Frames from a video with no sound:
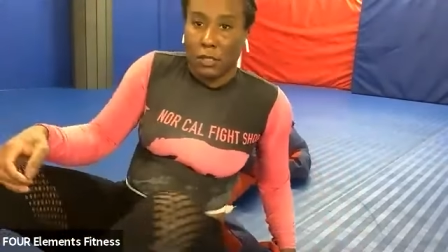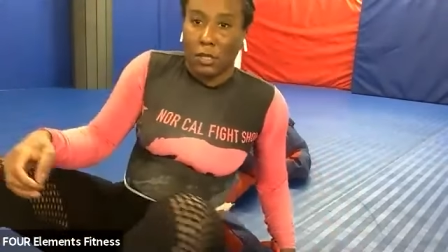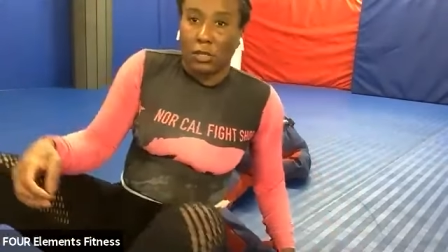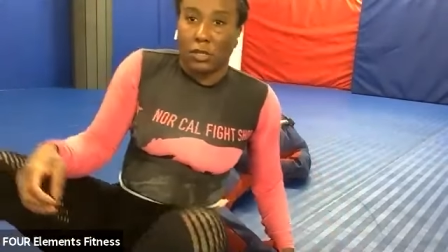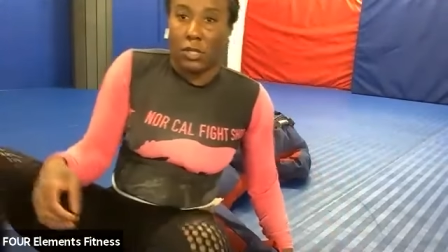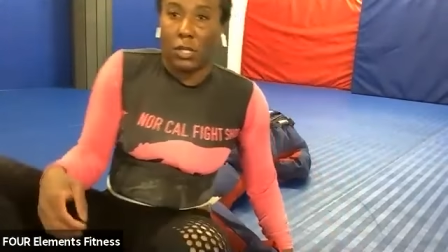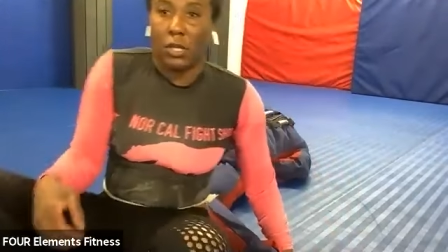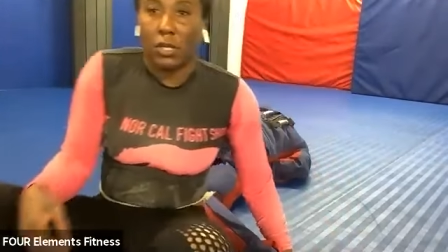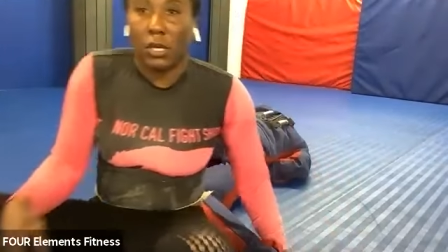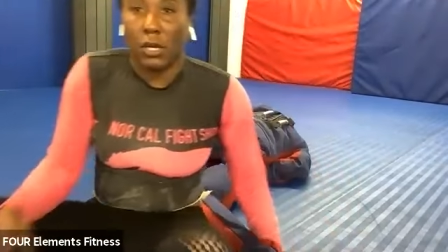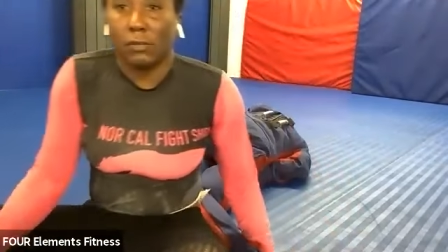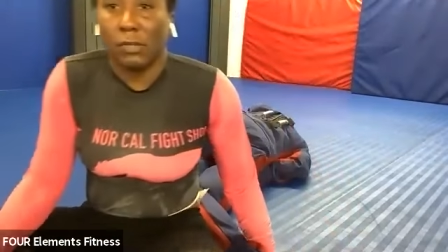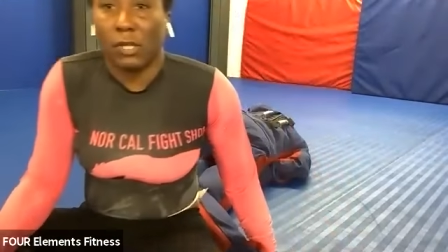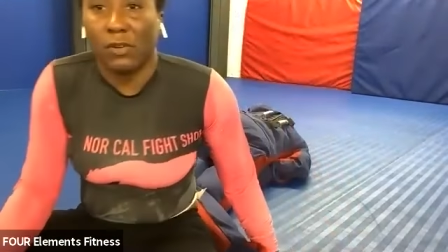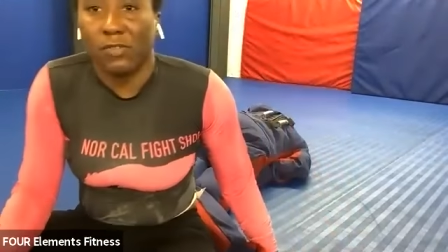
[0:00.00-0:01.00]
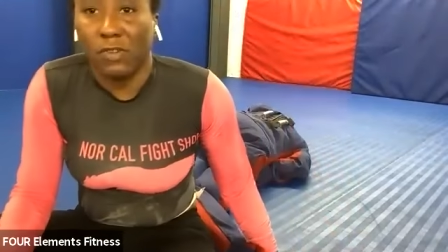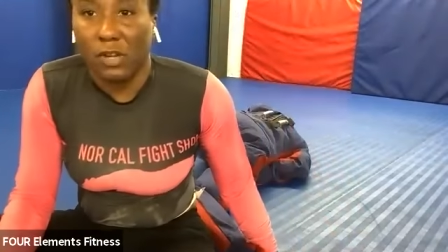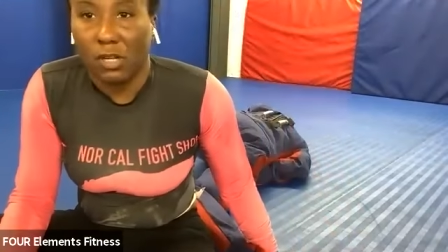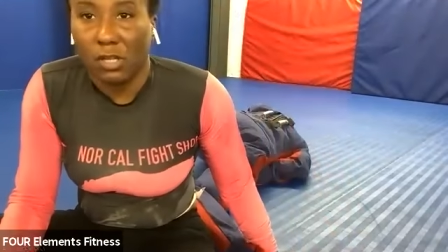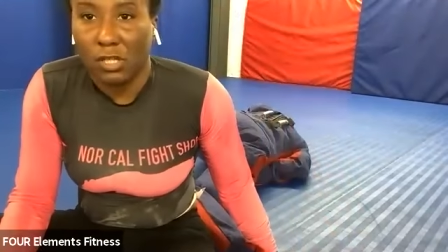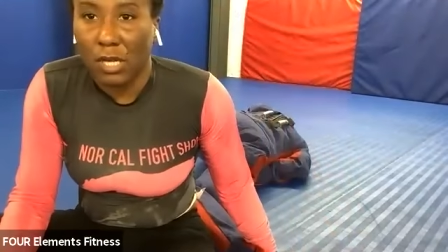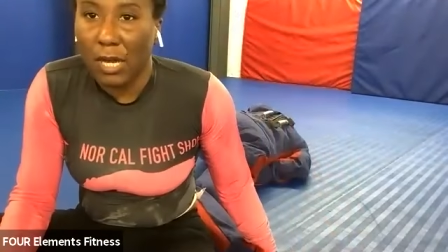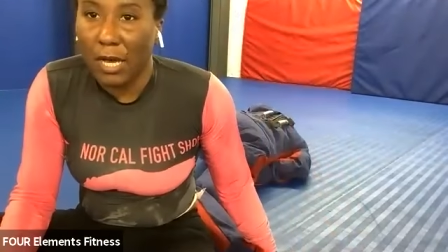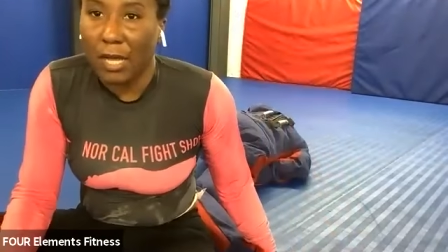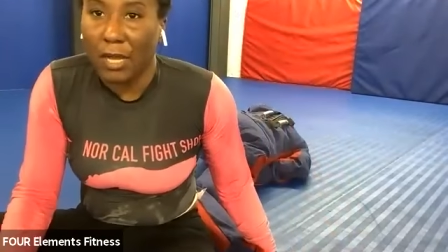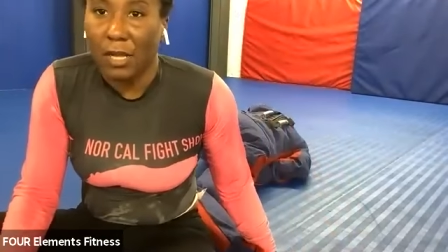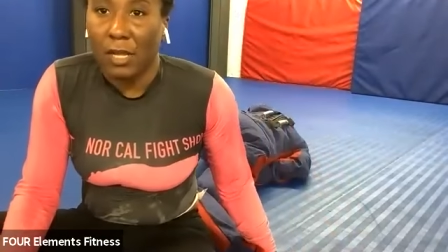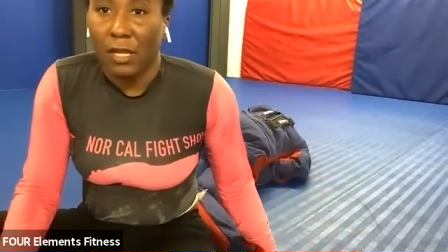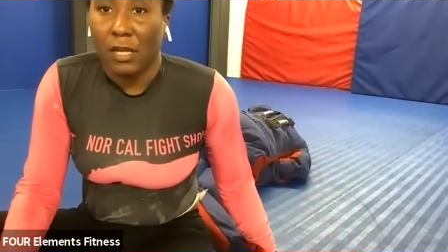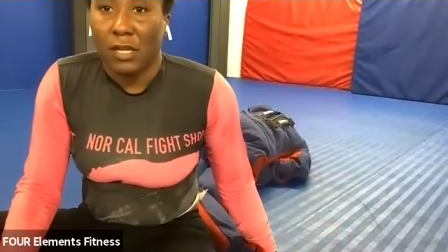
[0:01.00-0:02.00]
So she comes on a fail shot.
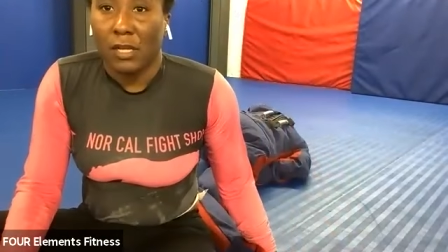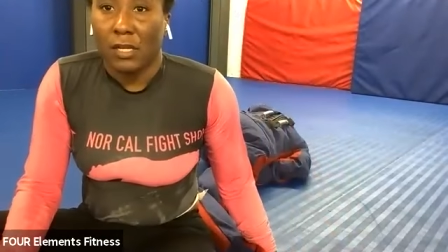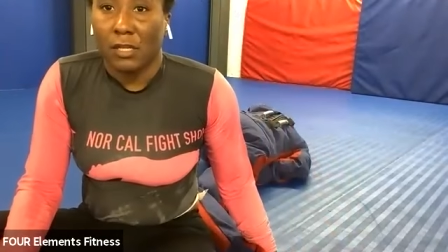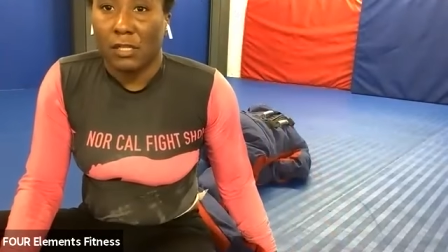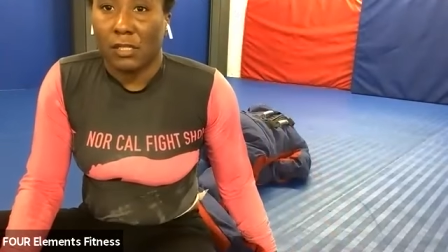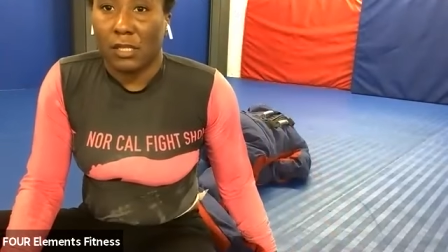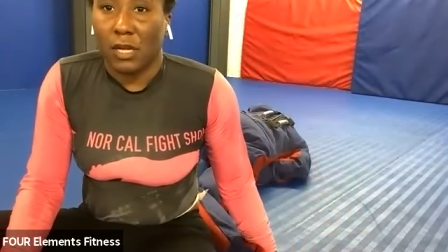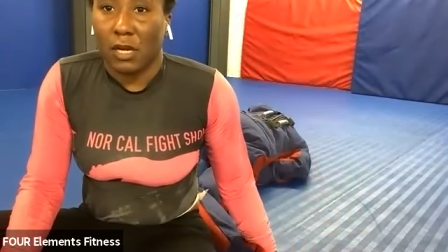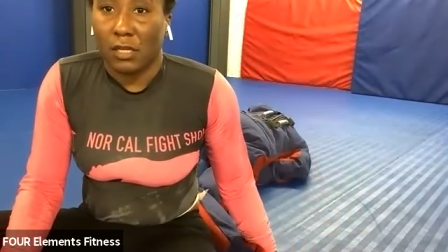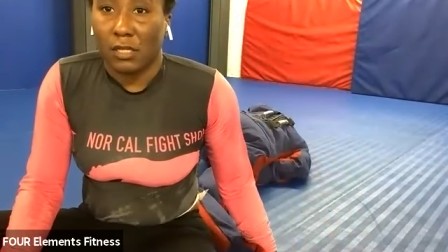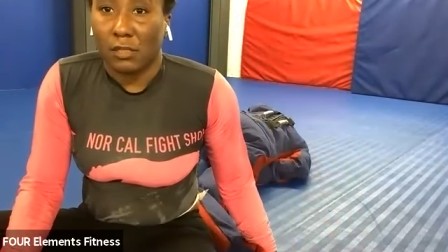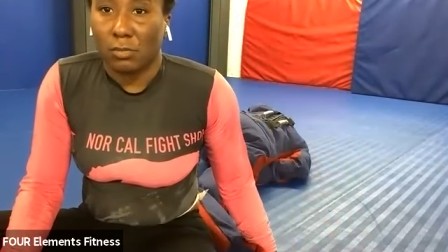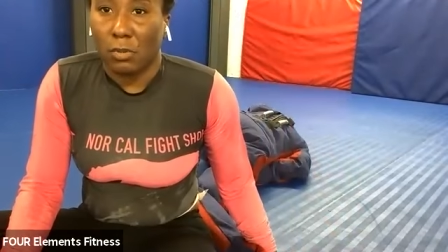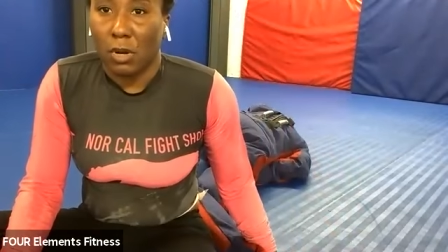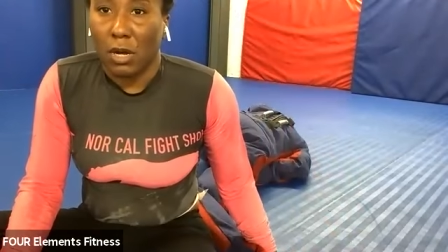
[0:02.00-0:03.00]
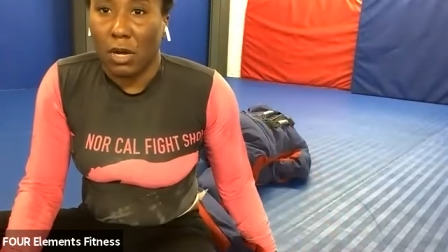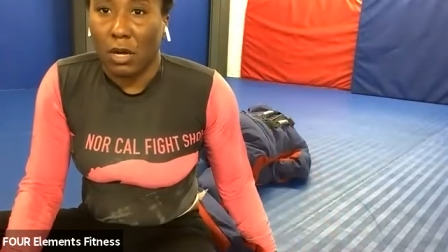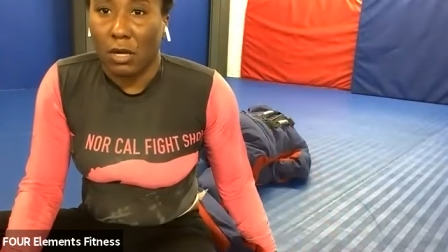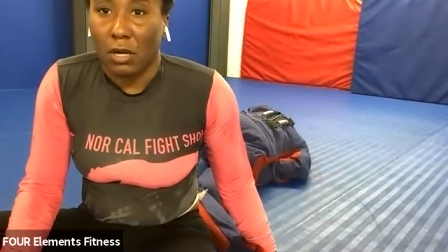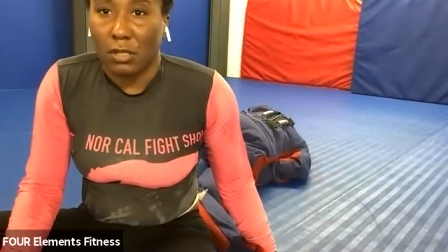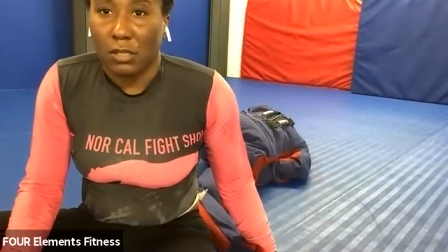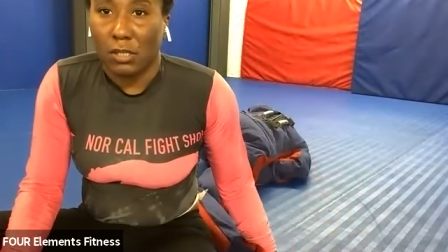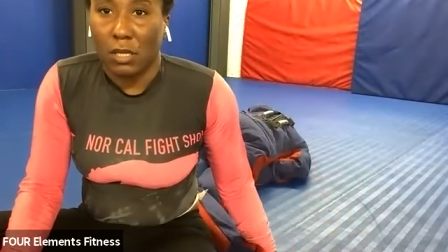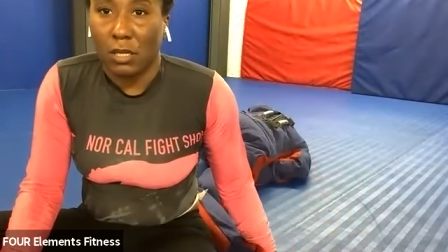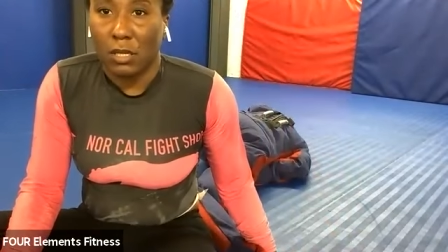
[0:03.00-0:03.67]
Sarah sprawls.